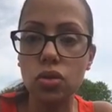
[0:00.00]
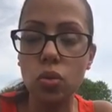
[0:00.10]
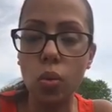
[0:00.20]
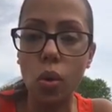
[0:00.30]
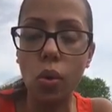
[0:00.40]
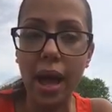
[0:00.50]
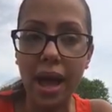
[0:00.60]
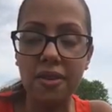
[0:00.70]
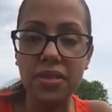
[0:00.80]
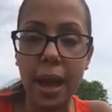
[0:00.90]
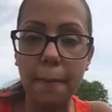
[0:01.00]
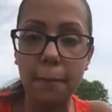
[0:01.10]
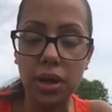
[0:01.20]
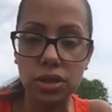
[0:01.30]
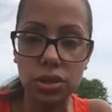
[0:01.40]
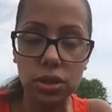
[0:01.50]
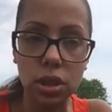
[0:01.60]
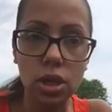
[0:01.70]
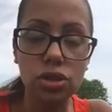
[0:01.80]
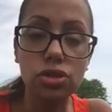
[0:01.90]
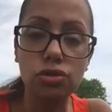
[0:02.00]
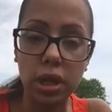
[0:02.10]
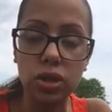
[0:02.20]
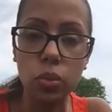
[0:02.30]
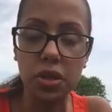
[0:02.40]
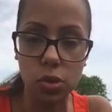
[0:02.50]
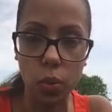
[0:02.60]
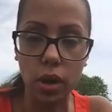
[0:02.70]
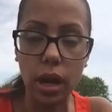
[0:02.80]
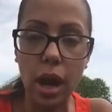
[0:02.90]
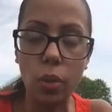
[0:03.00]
you won't have that much strenuous work.